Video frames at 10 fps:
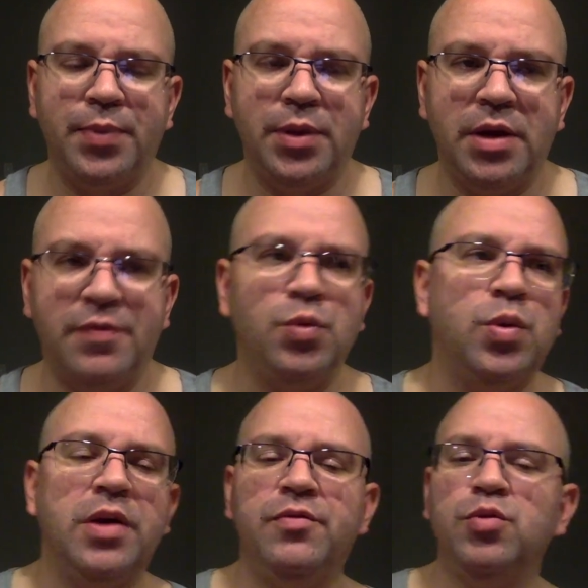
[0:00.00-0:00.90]
if you
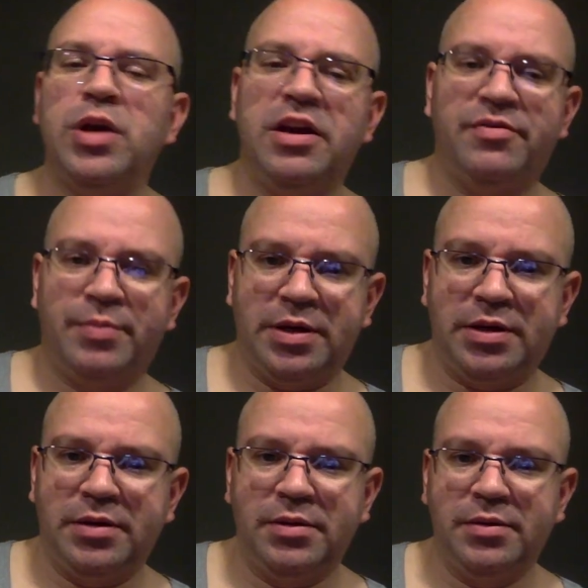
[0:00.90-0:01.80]
if you gave me
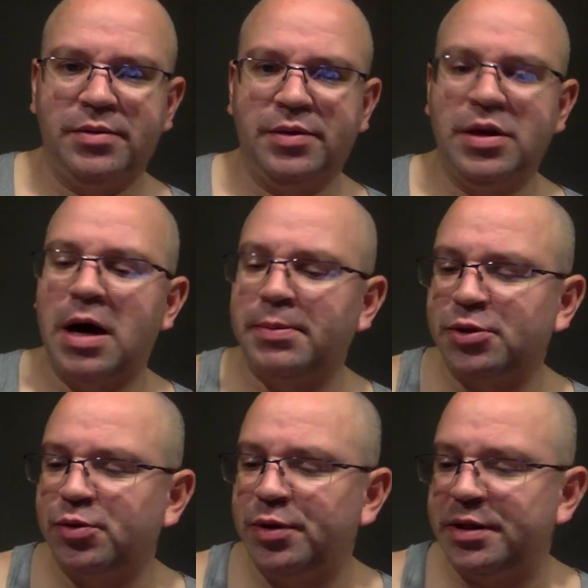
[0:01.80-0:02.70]
the
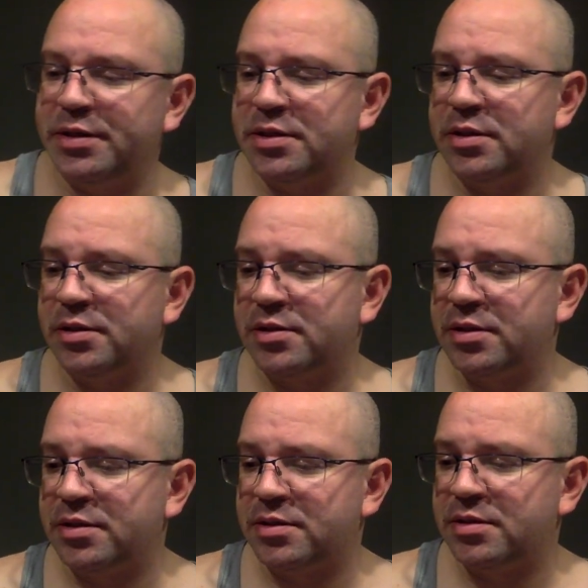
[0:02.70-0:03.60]
opportunity to
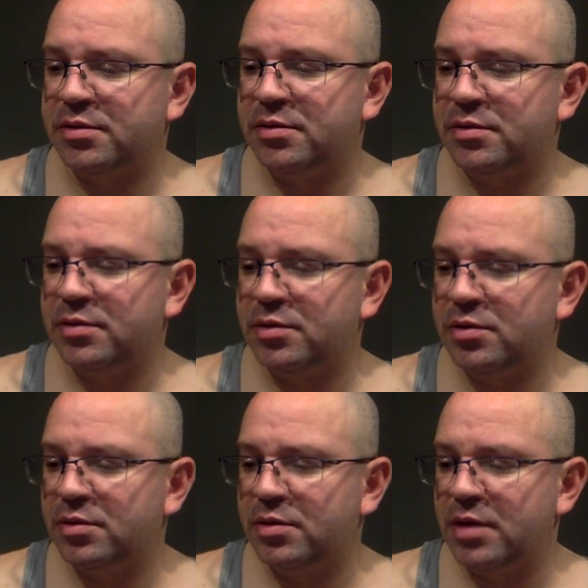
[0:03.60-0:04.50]
to
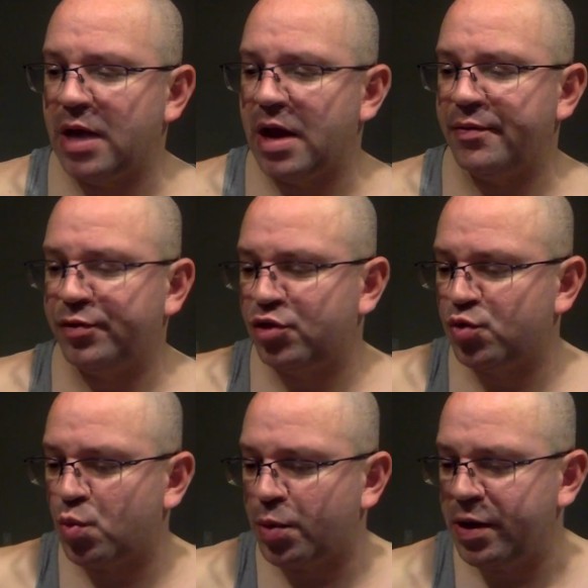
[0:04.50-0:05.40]
have
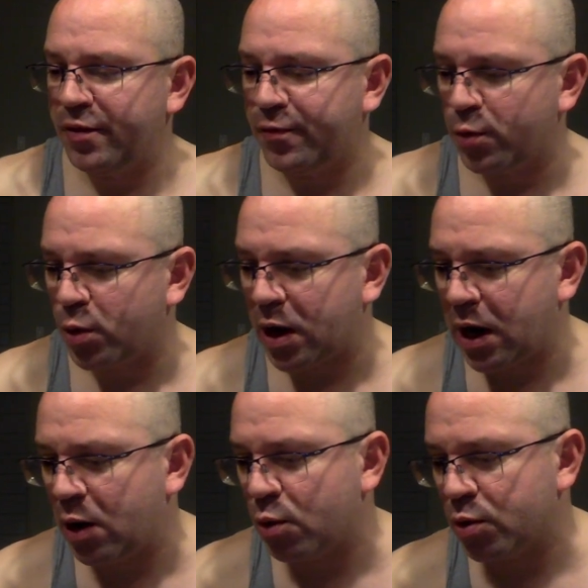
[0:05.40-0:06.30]
24
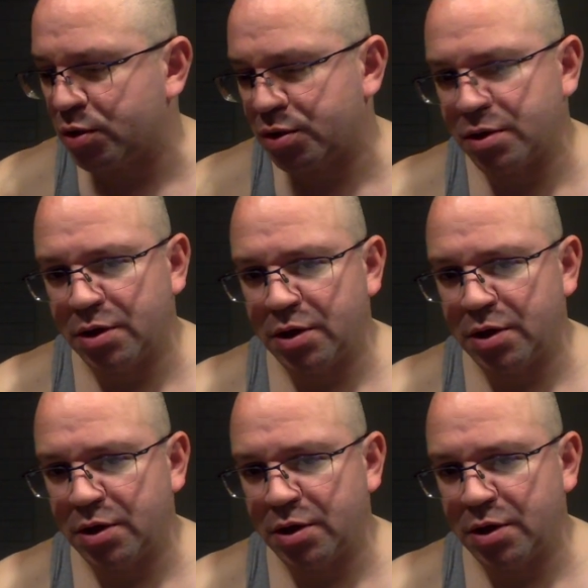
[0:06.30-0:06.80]
hours